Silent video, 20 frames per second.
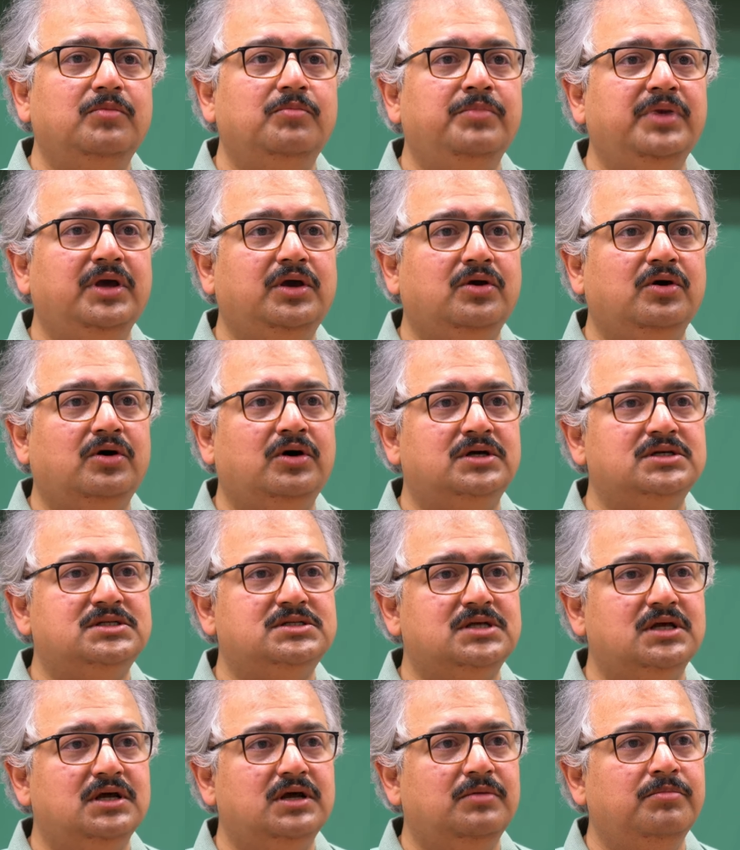
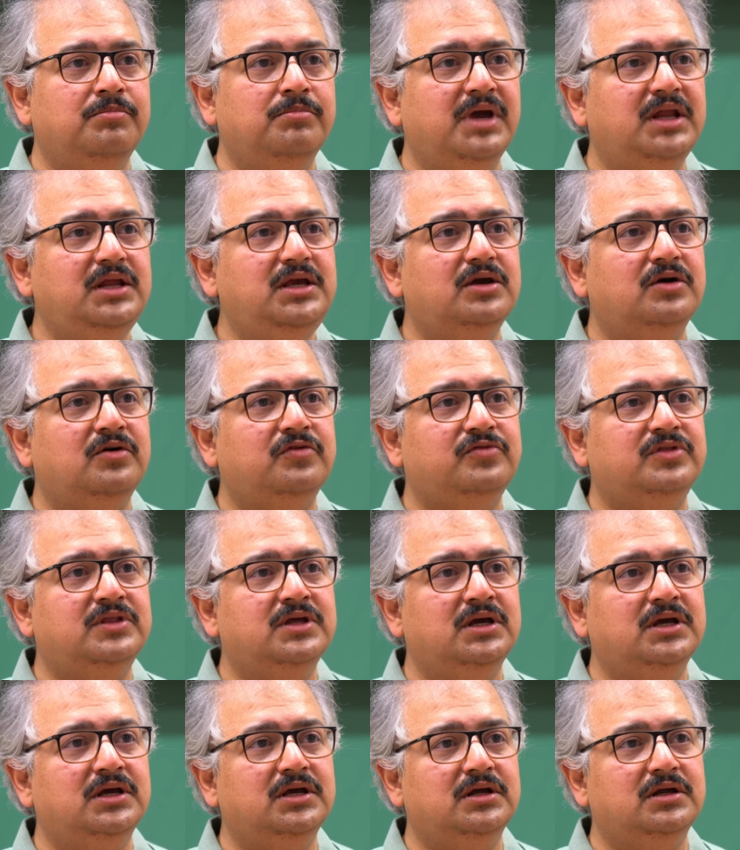because many of
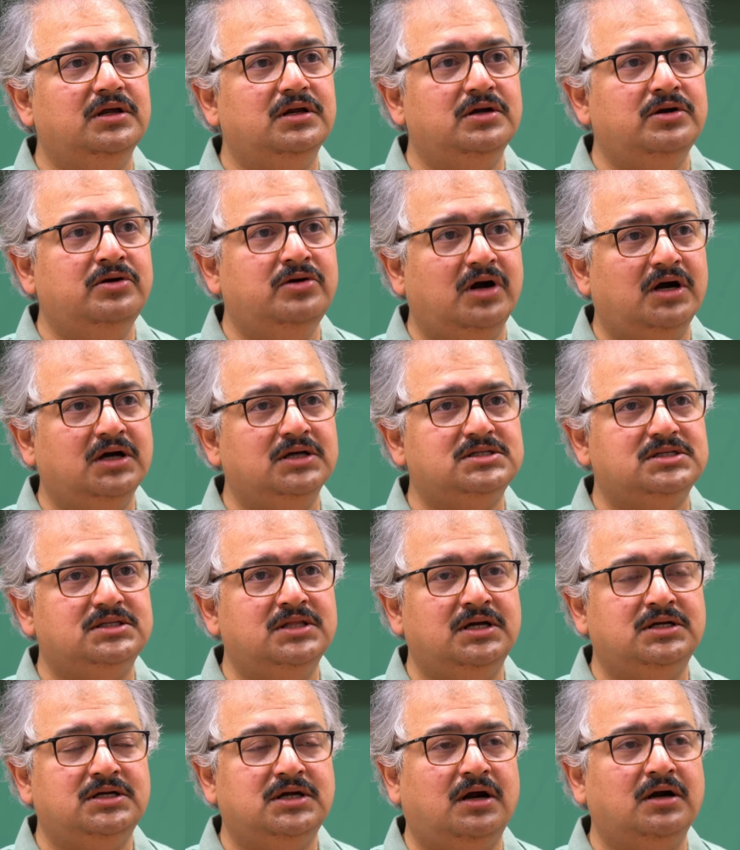the drugs
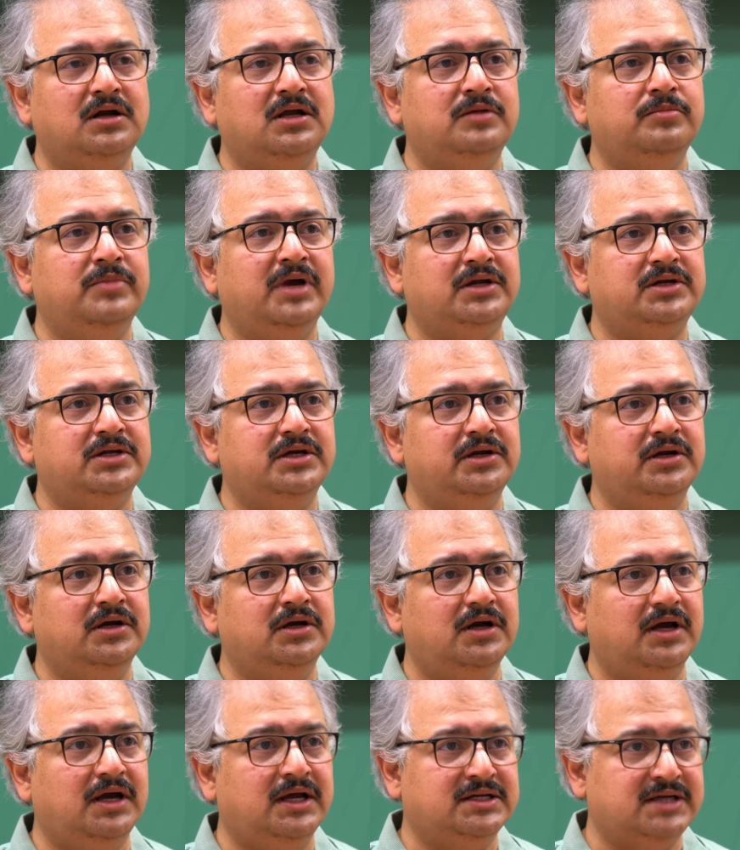that target bacteria
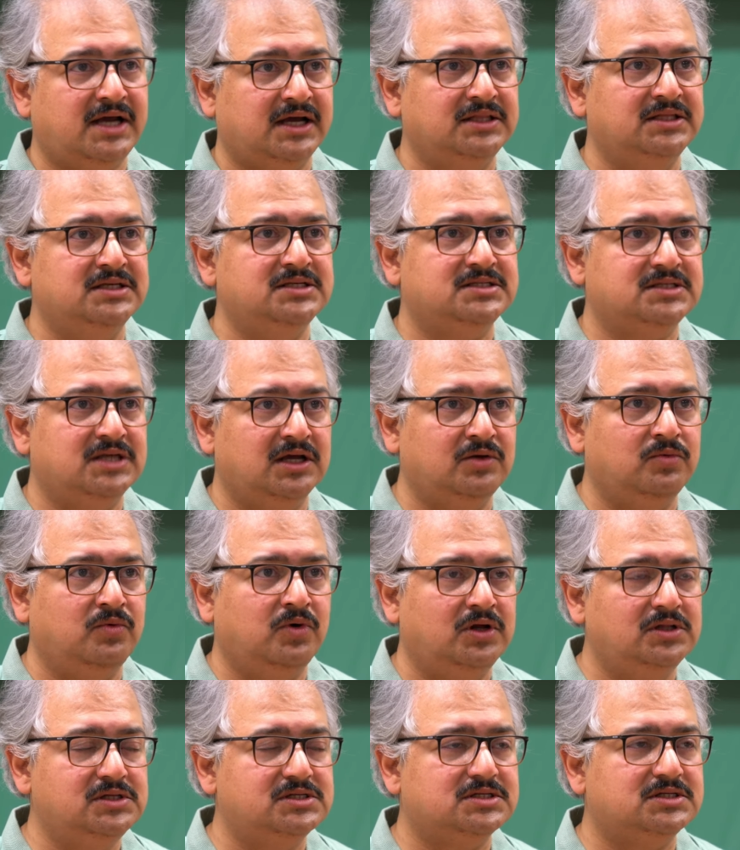attack these cell
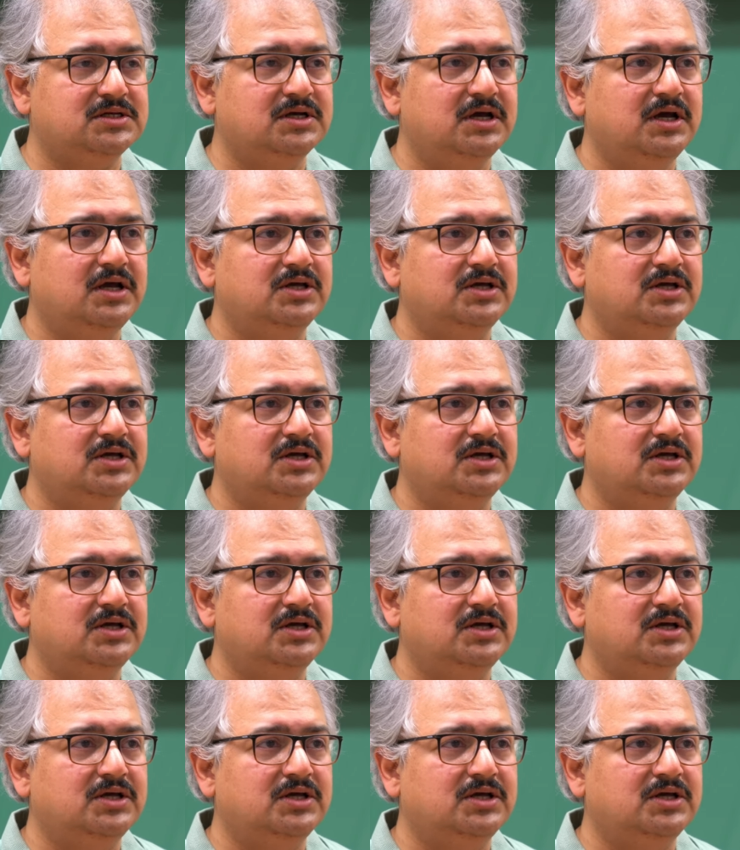walls.